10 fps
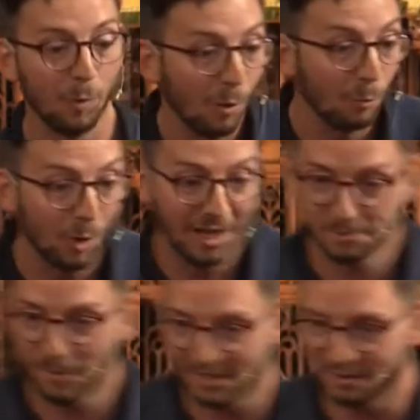on one
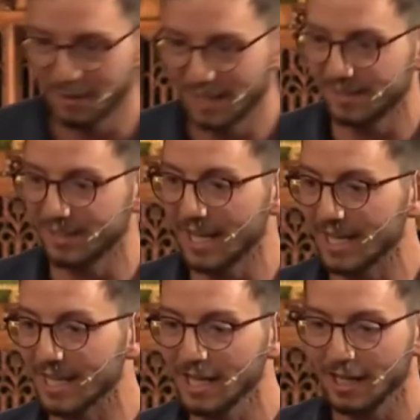aspect of that
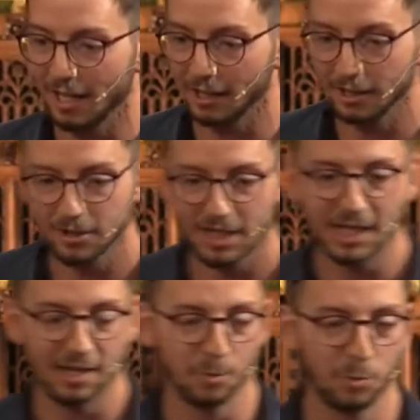today, uh, looking
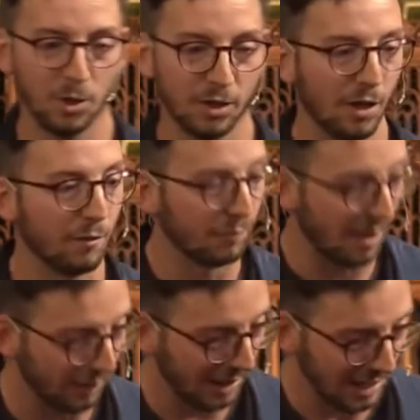at the book of
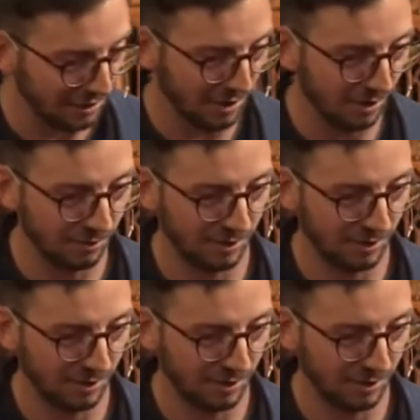Revelation.